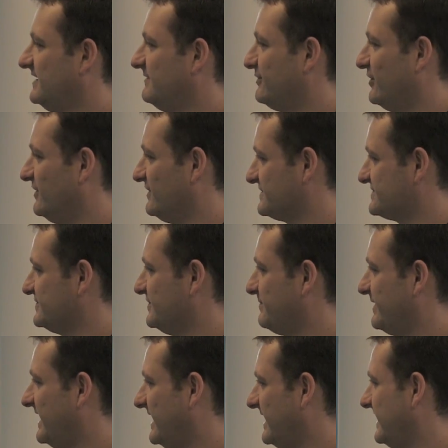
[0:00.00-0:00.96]
but also
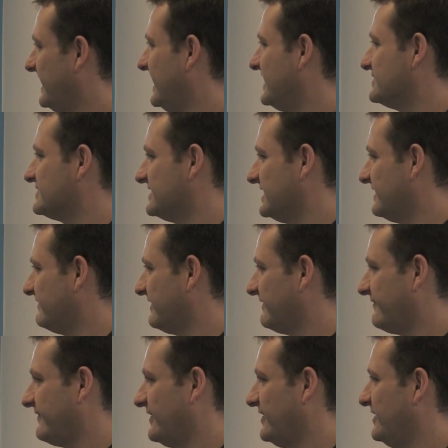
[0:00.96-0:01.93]
by engineering
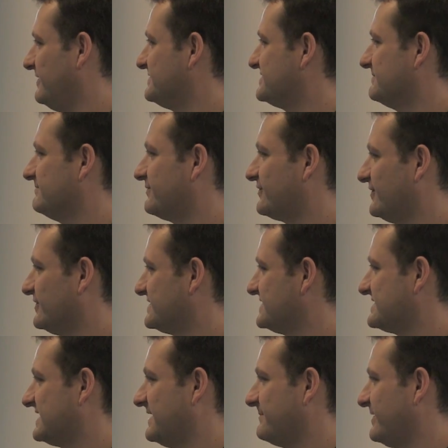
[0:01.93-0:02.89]
firms and
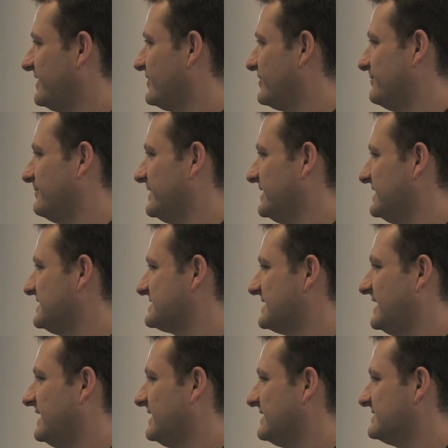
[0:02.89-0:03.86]
prototyping companies
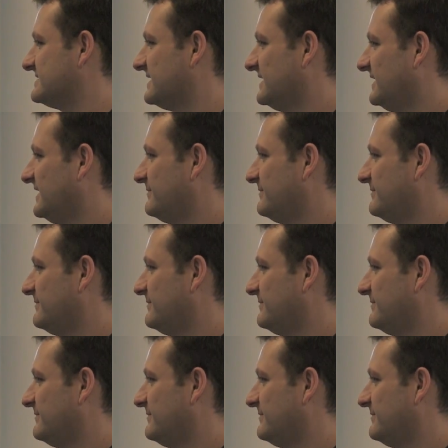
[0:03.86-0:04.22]
and